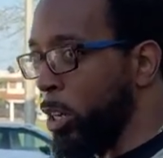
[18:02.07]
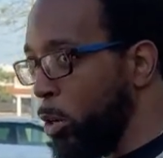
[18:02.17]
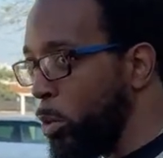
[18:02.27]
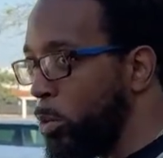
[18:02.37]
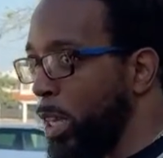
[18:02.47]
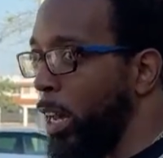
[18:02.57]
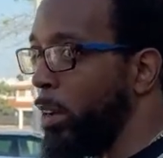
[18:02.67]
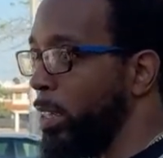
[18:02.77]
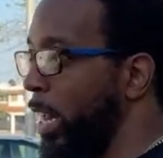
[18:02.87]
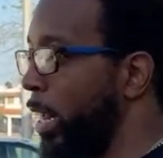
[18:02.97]
know
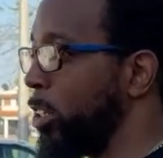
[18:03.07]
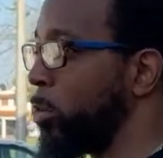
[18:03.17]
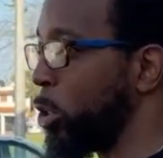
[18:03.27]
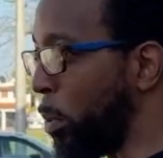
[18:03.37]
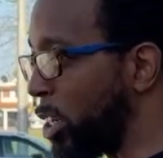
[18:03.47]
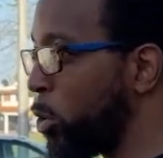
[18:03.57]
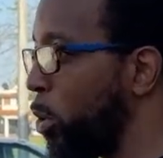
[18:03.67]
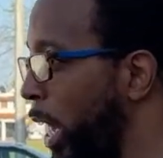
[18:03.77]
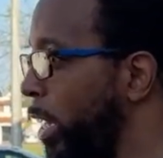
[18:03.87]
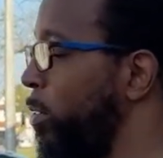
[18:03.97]
y'all got a
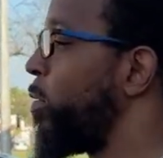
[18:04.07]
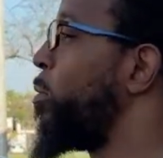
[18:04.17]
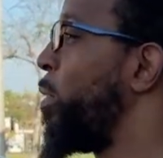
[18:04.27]
special life,